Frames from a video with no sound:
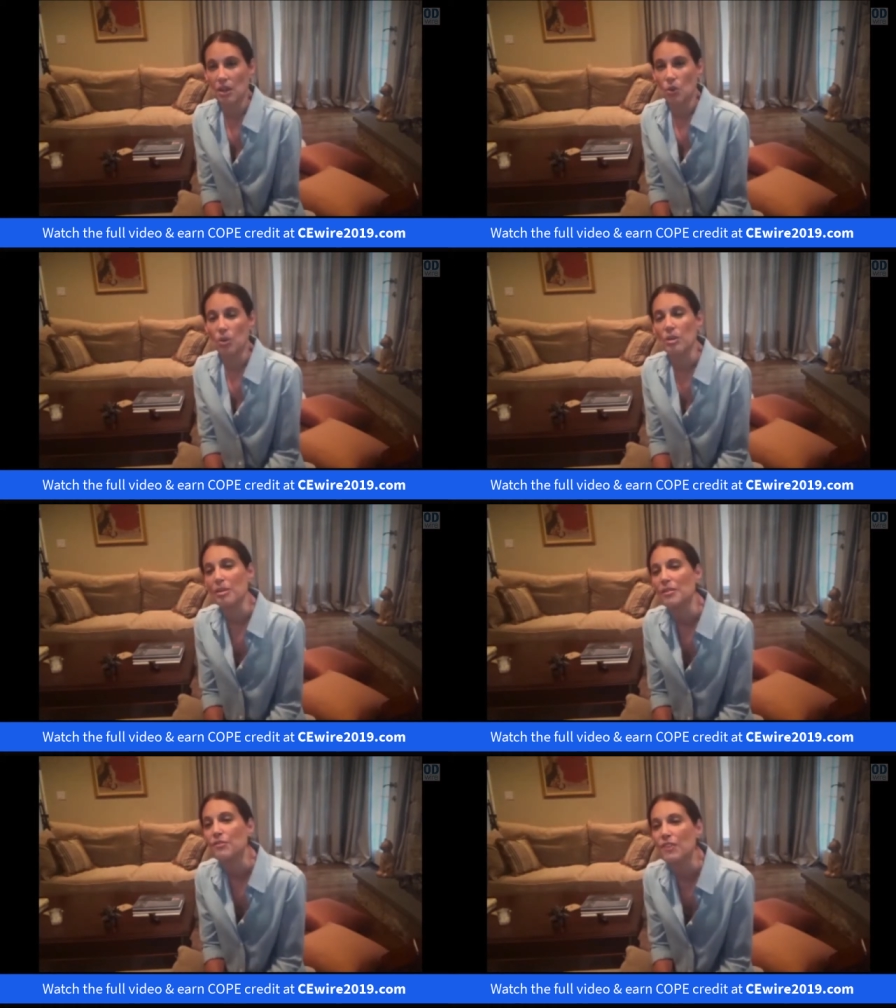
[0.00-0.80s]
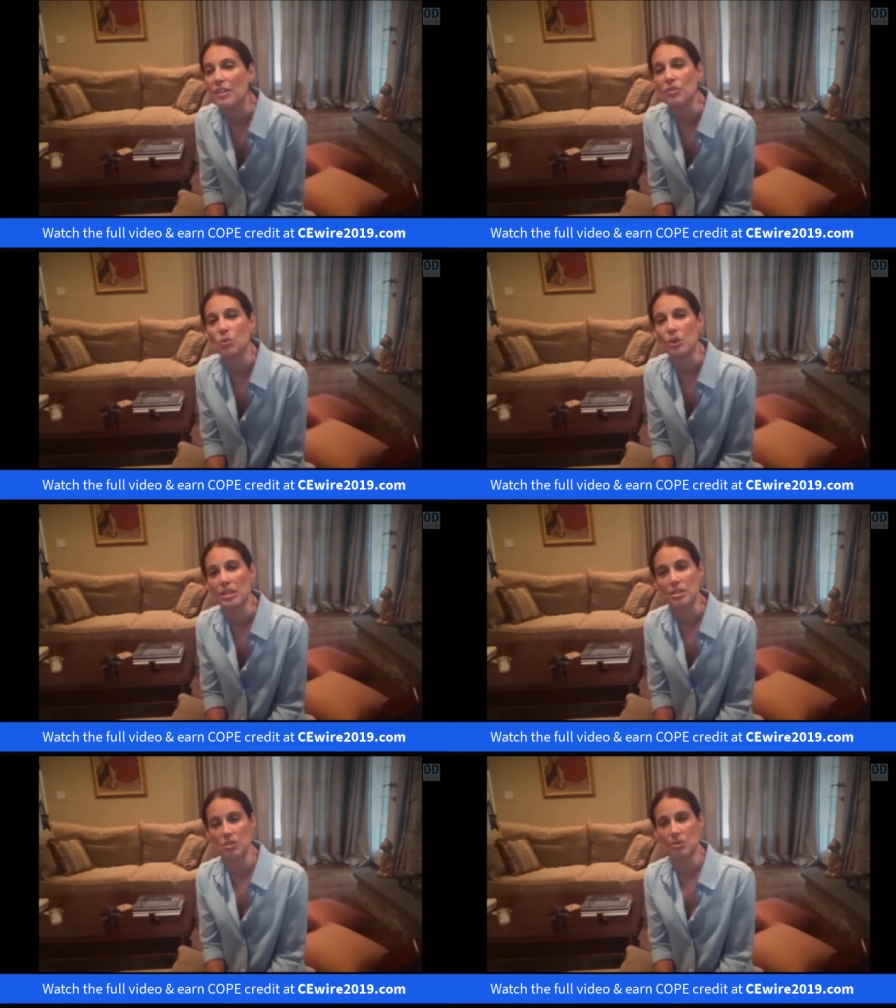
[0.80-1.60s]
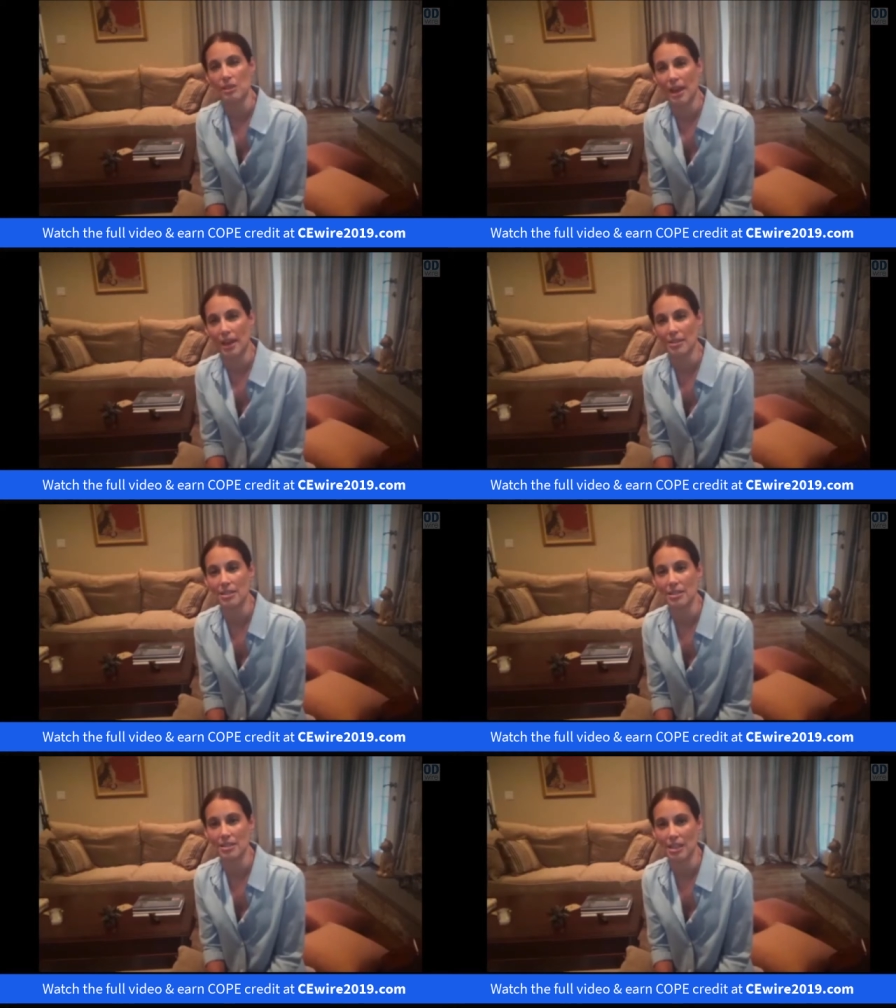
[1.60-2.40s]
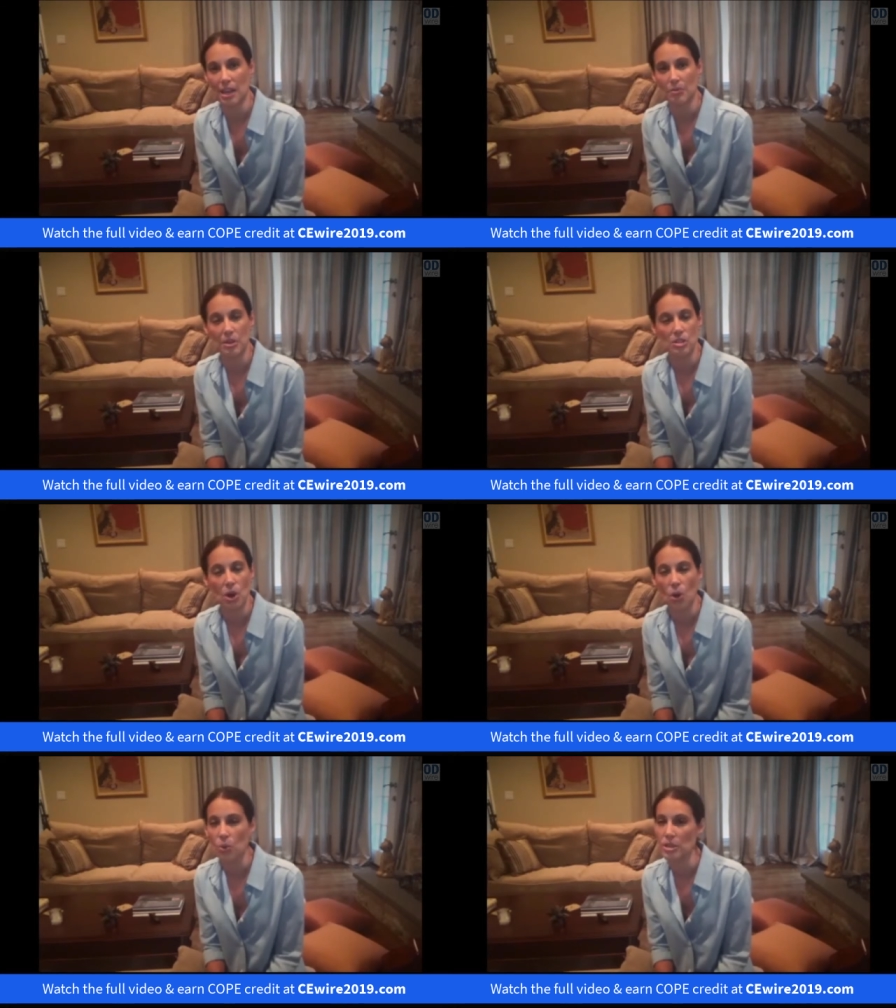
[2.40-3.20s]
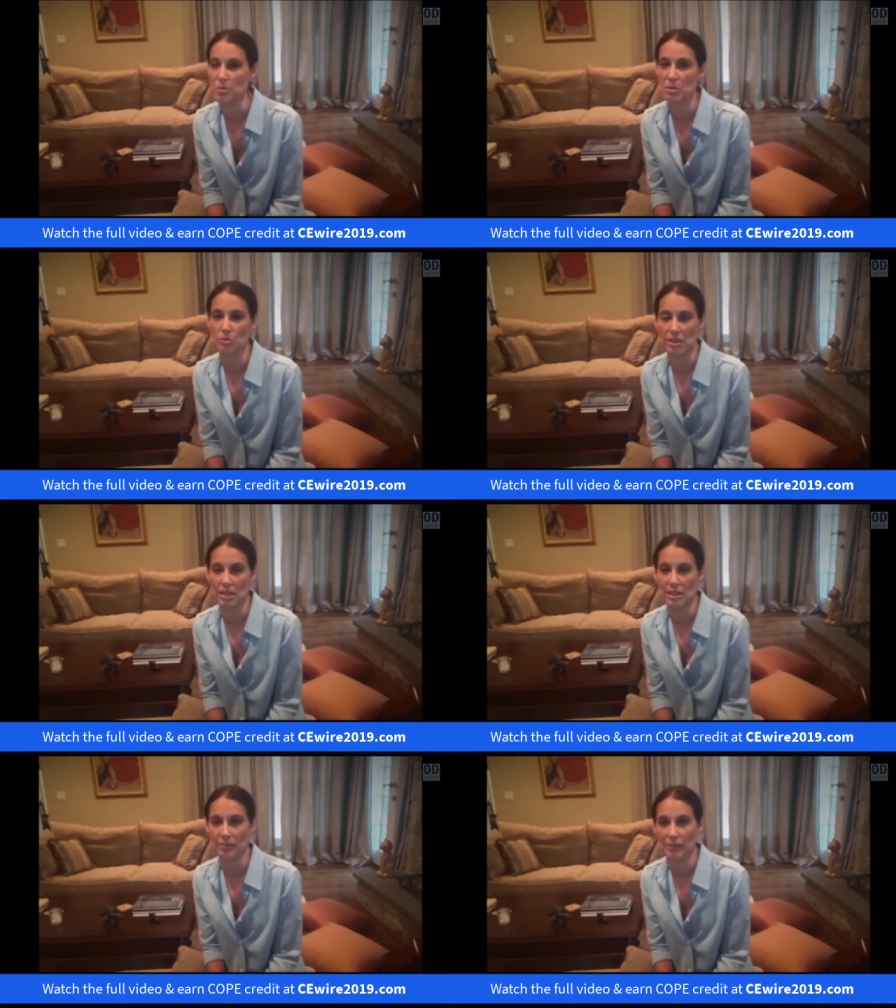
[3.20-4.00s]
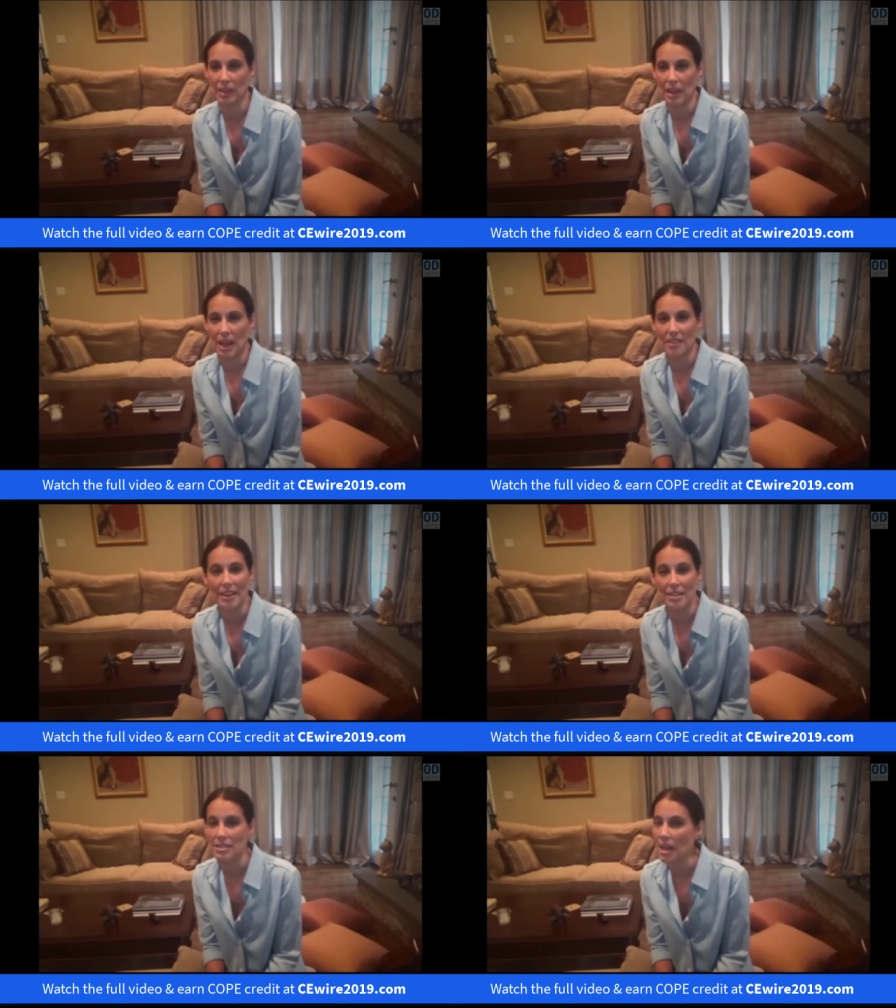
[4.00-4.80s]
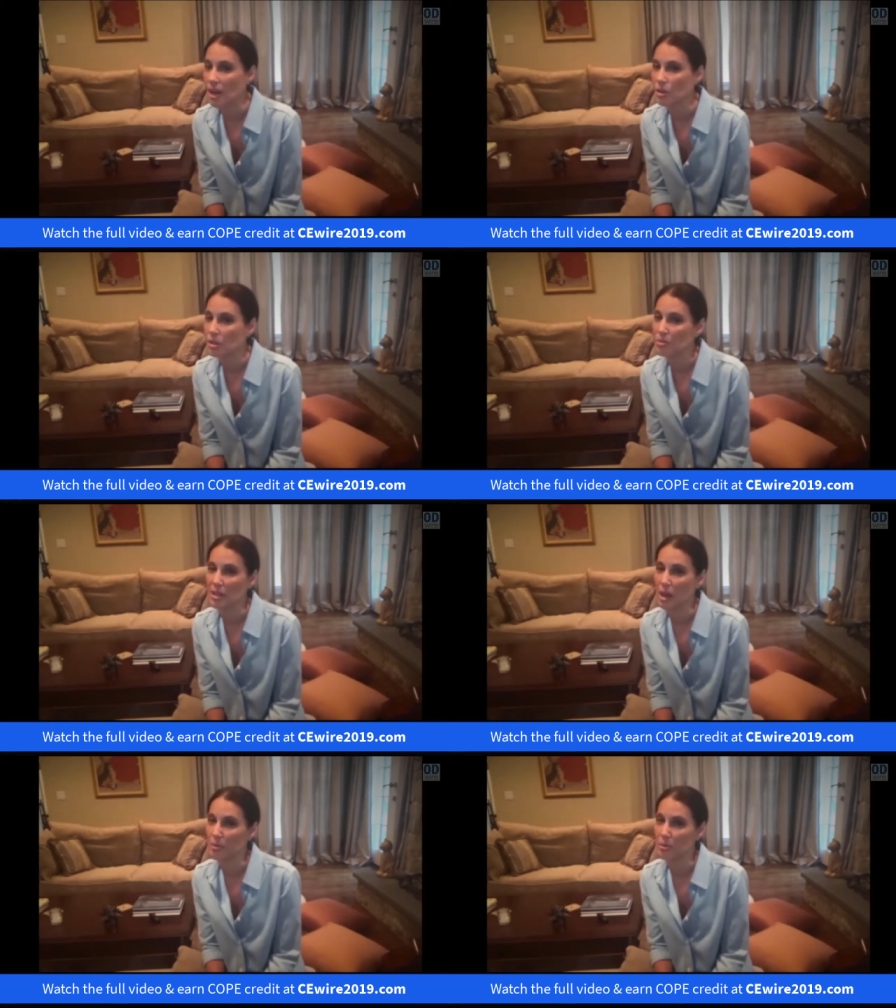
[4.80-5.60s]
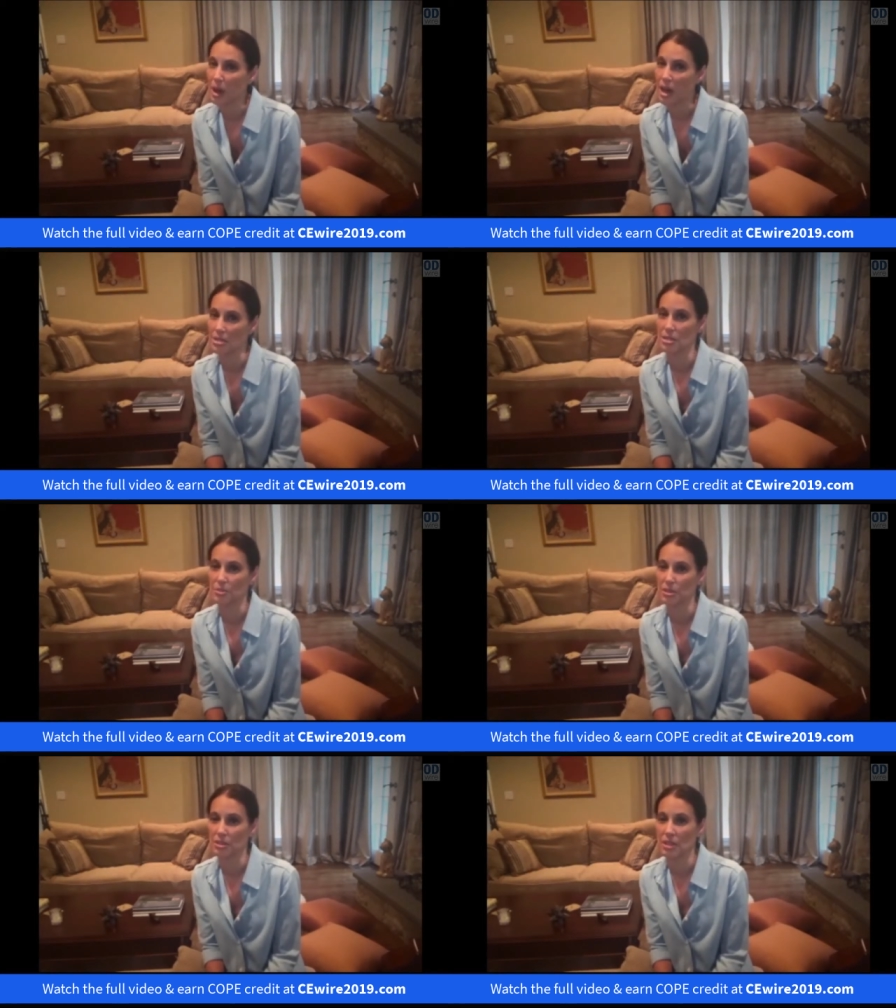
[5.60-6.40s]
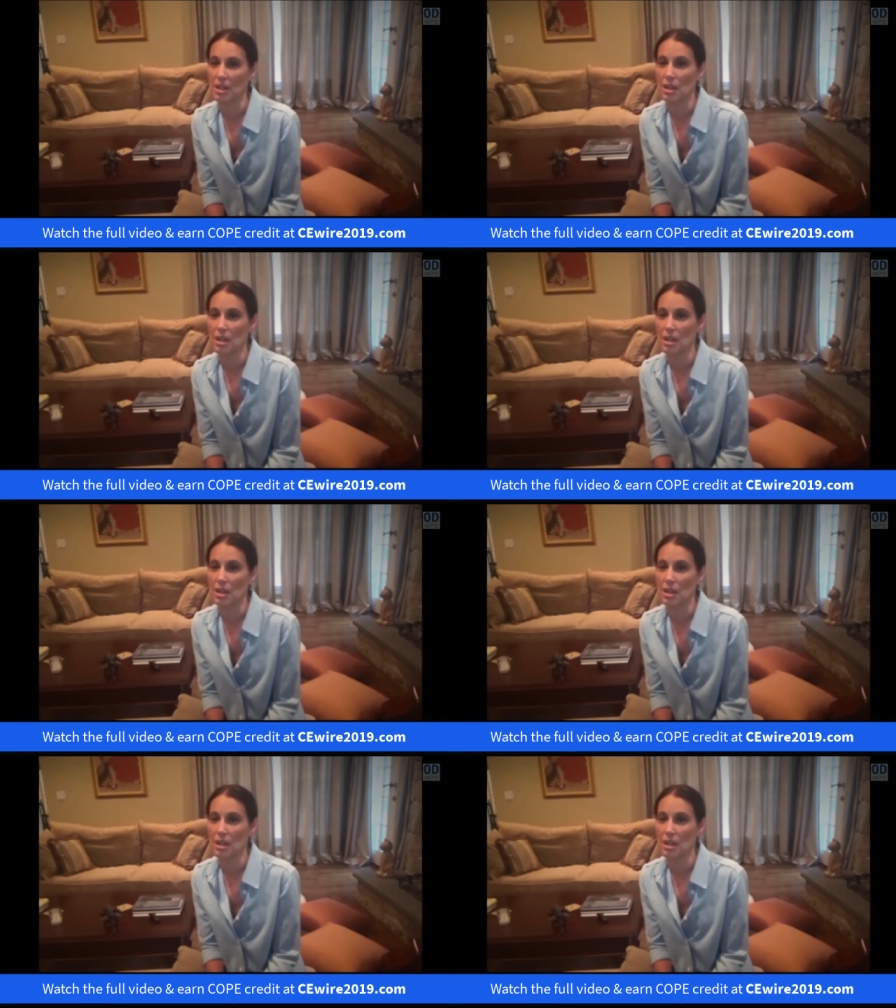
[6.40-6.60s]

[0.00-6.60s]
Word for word: One of my favorite ways to relax and escape has always been reading, and that has not only become impossible,